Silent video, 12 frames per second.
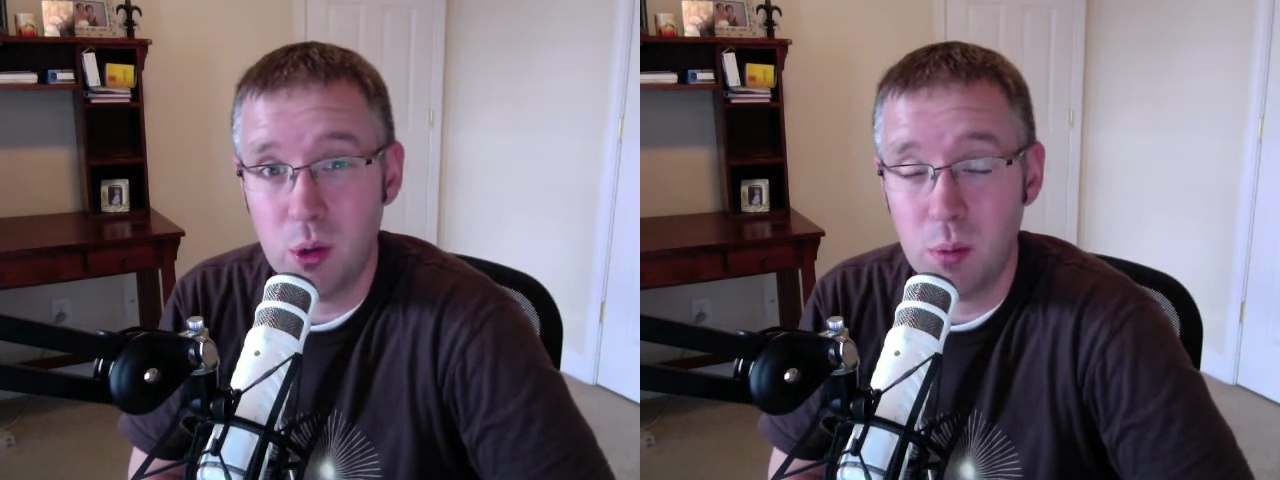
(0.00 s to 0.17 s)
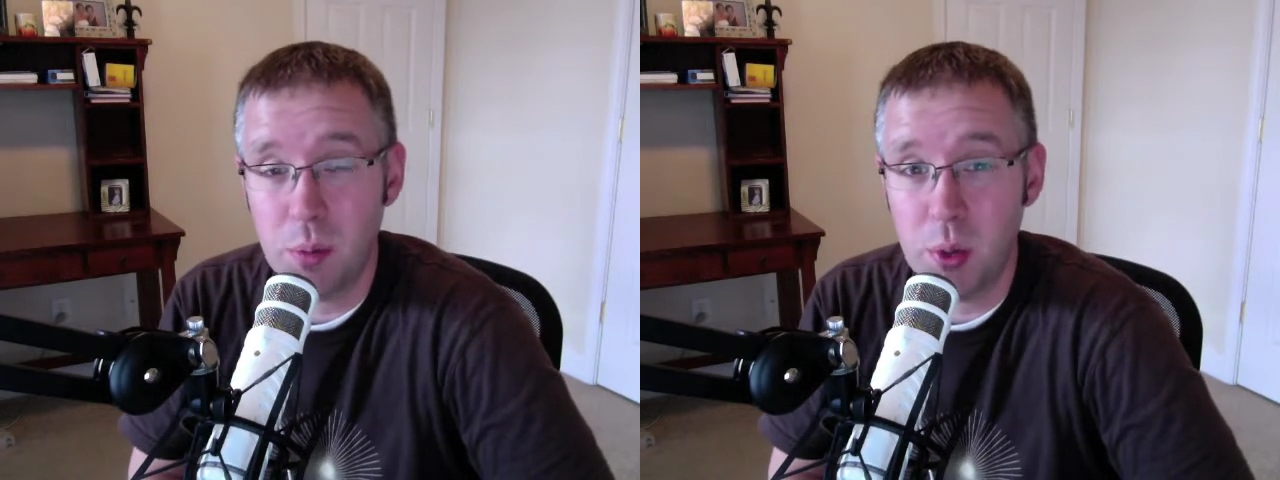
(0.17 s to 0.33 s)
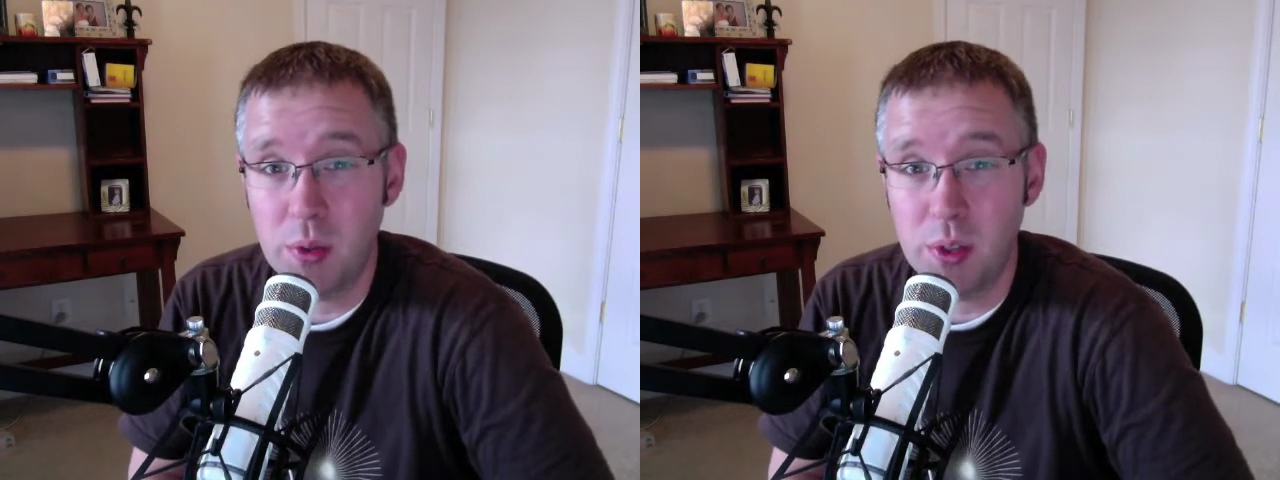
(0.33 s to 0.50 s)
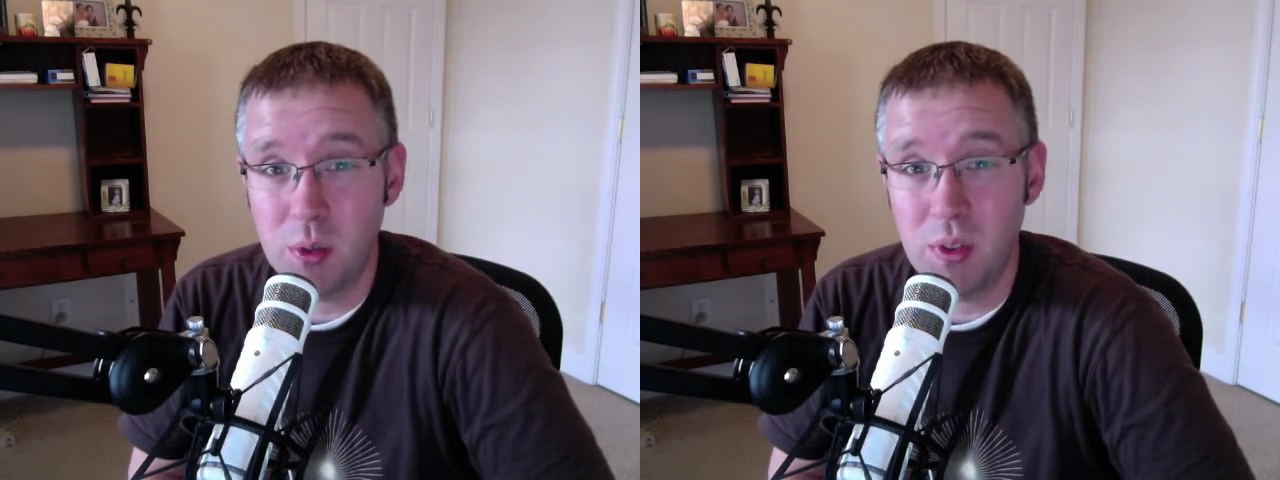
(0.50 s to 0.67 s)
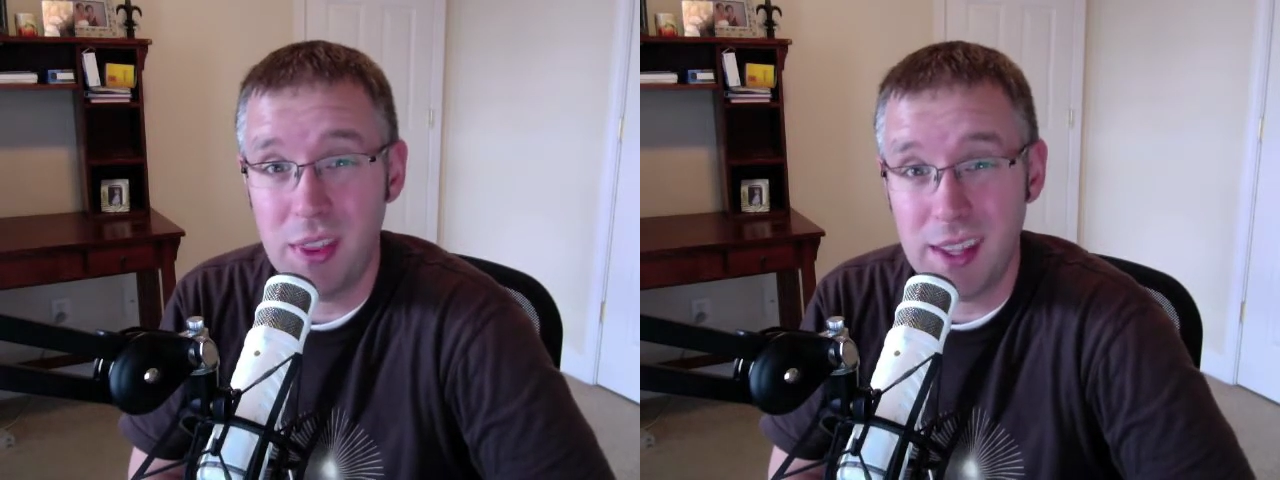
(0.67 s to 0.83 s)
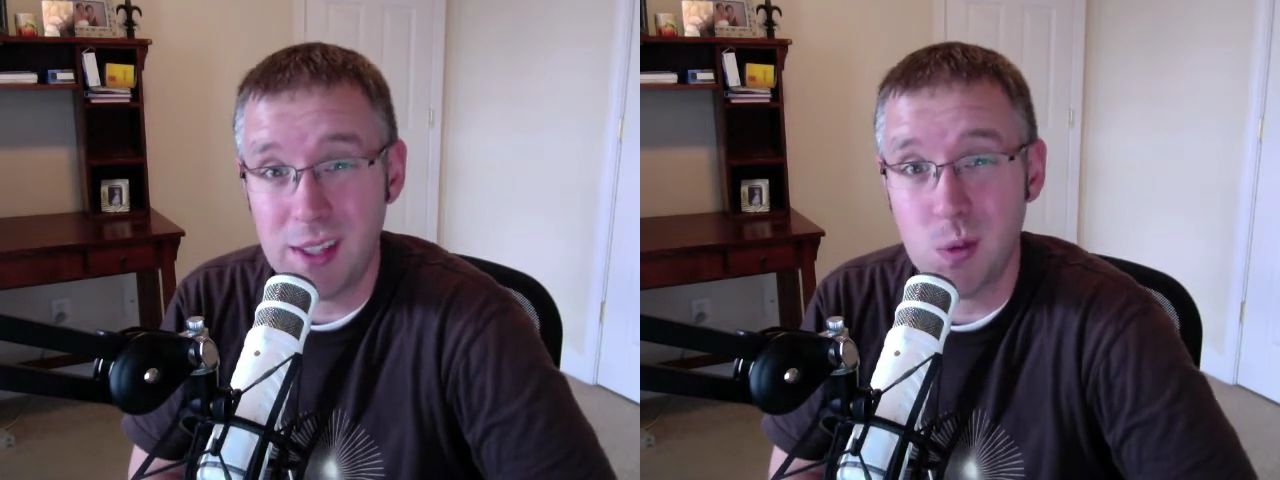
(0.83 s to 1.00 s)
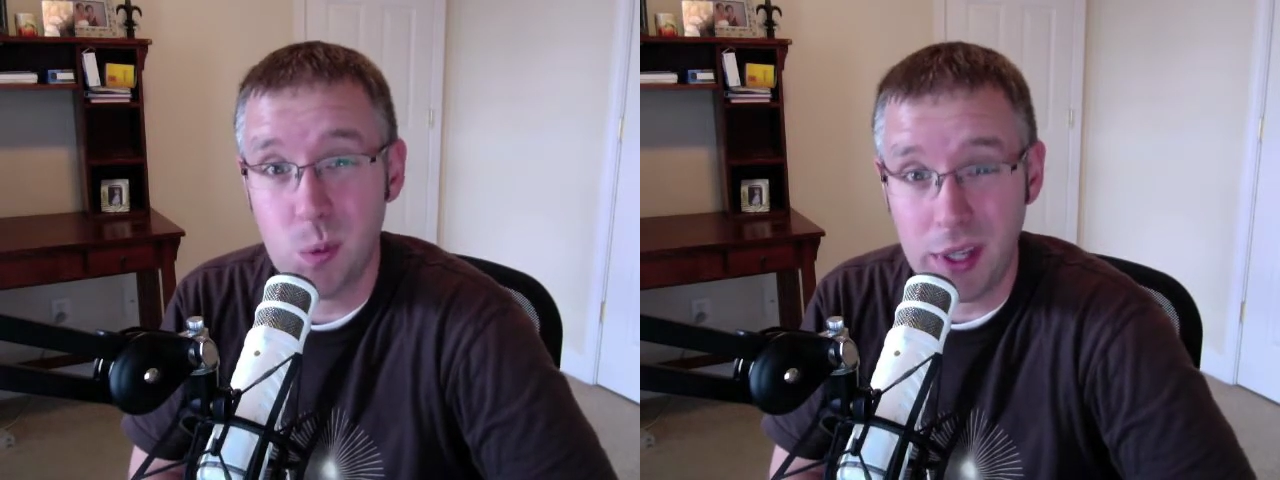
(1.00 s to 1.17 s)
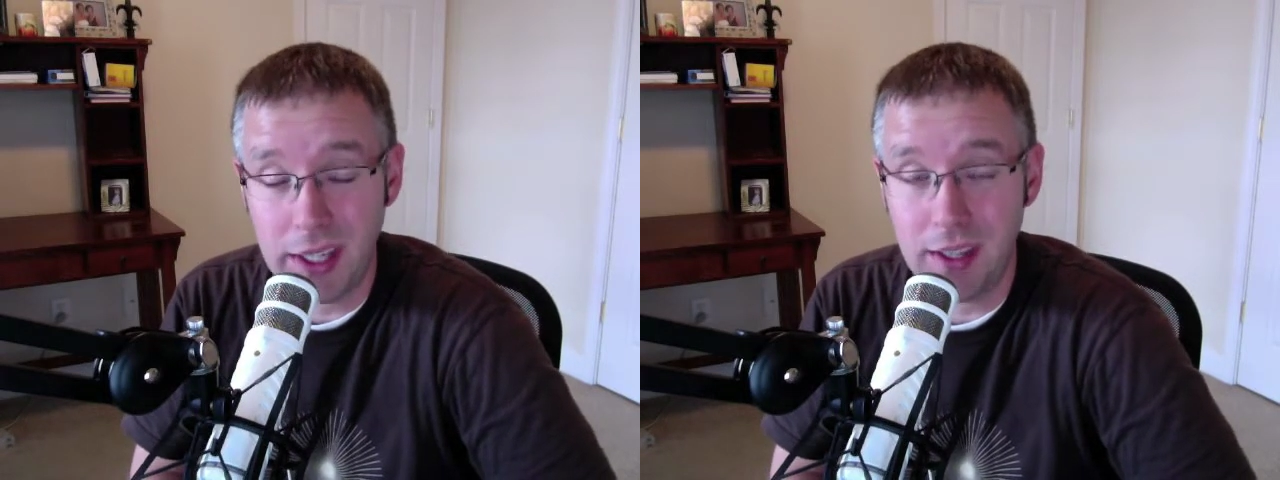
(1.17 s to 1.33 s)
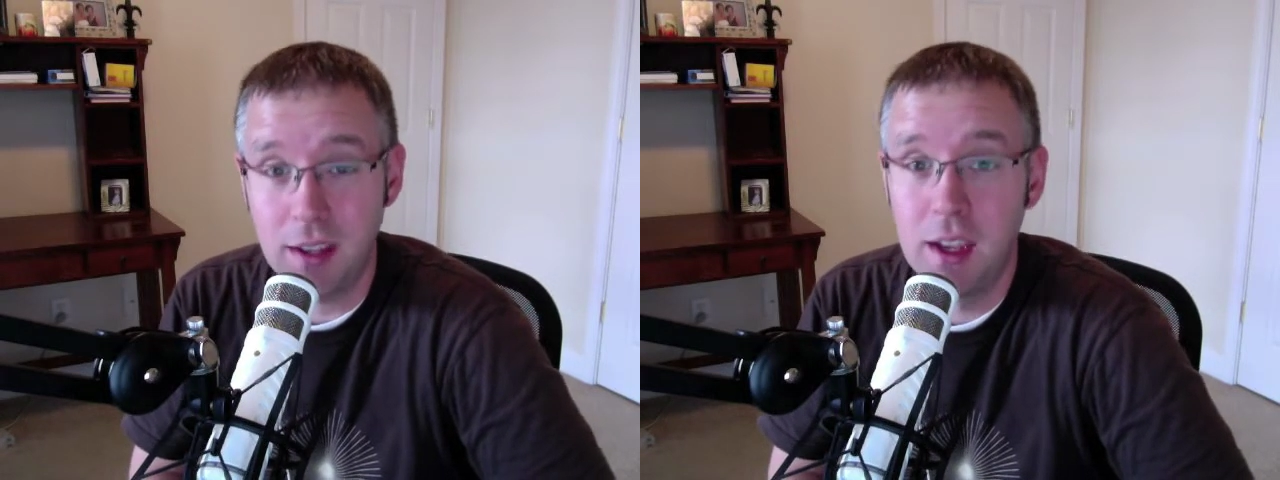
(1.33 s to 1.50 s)
are both due this
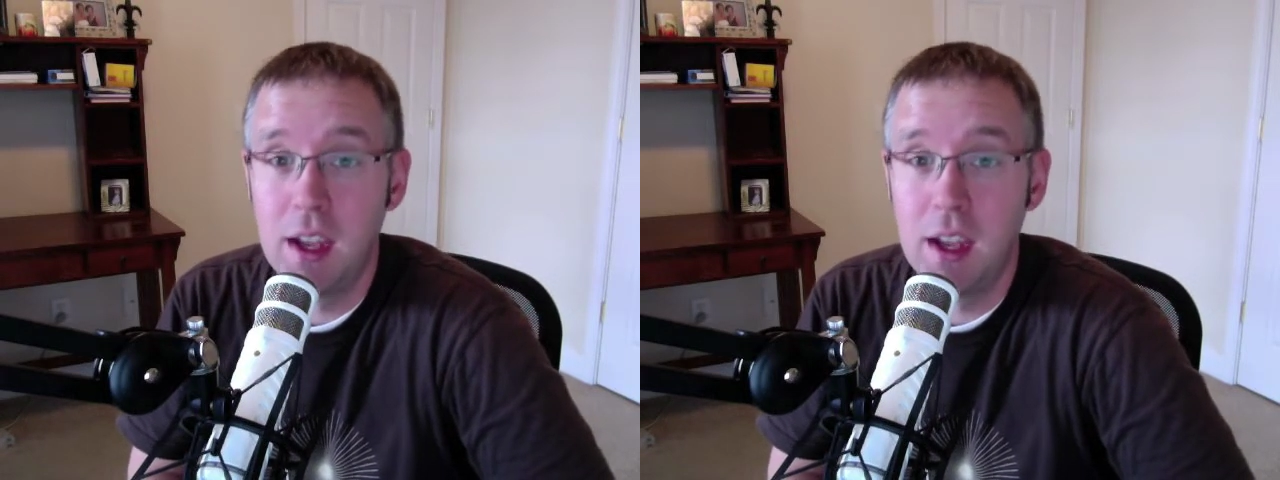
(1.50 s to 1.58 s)
week.